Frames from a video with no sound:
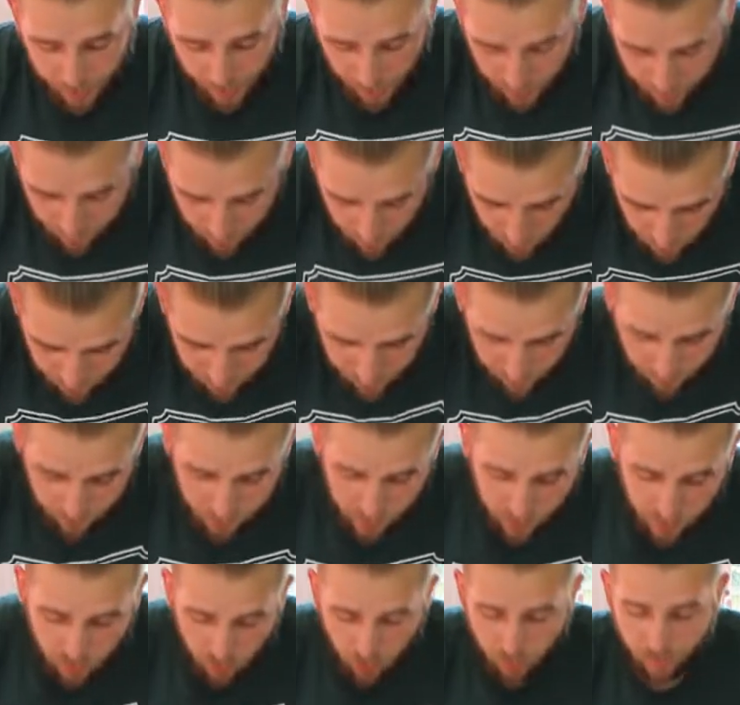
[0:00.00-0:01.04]
it feels
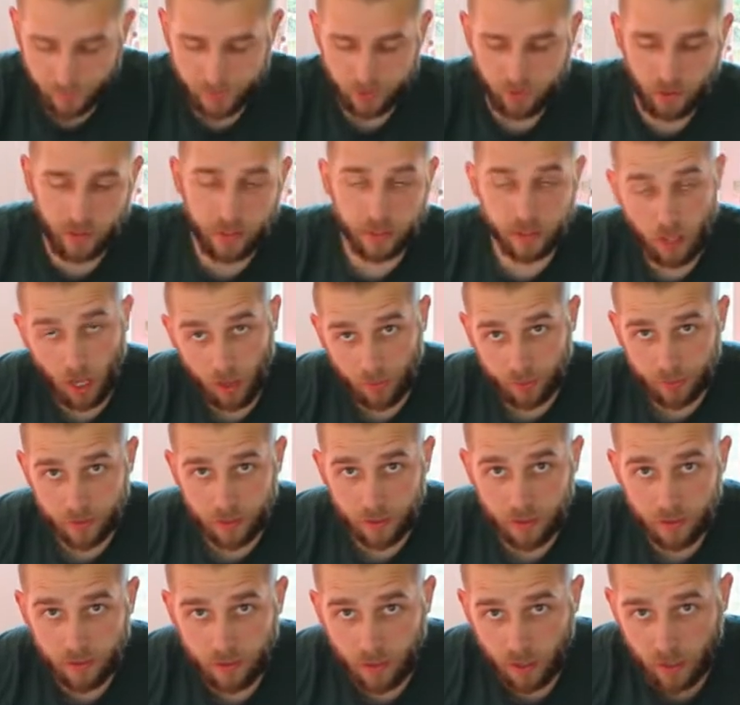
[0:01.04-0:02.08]
like you're almost trying to cut
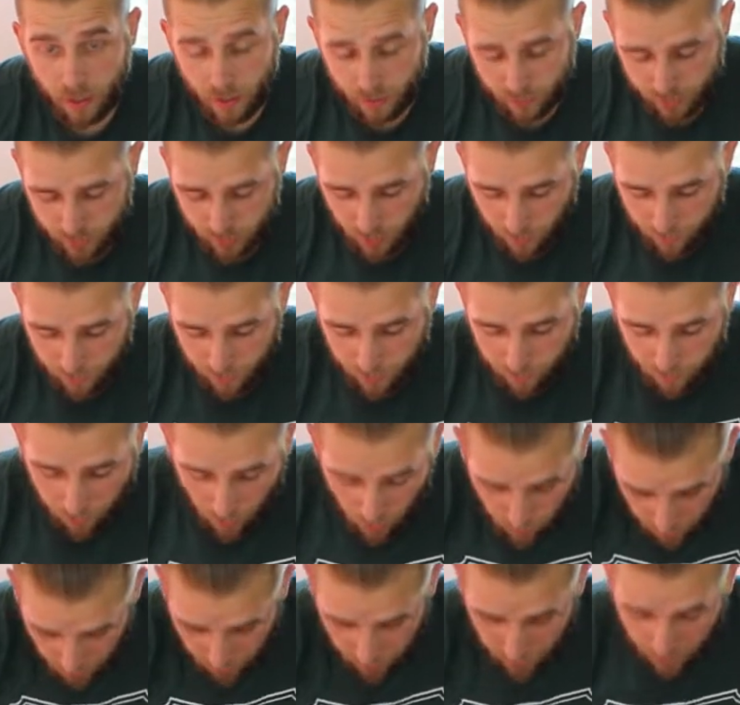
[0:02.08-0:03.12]
the sharpening
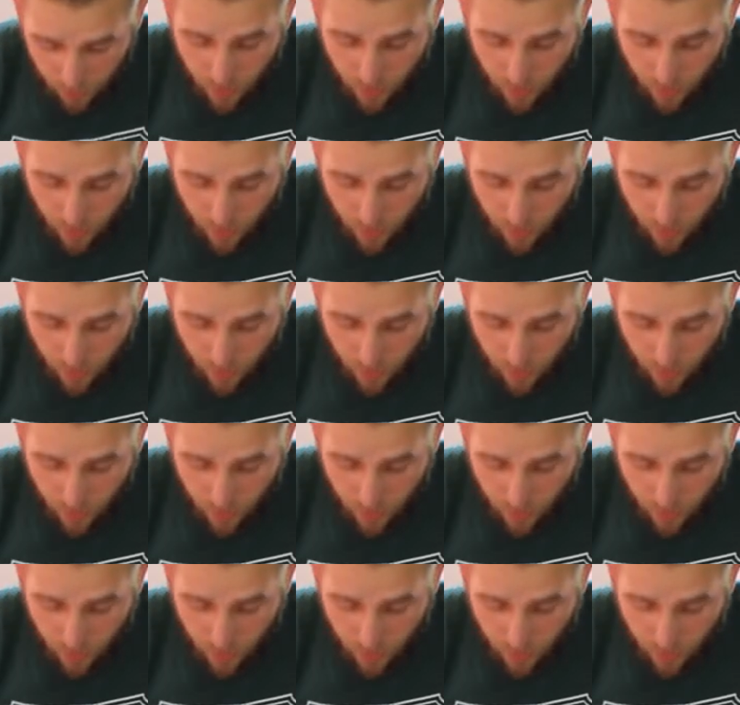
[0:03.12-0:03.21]
block.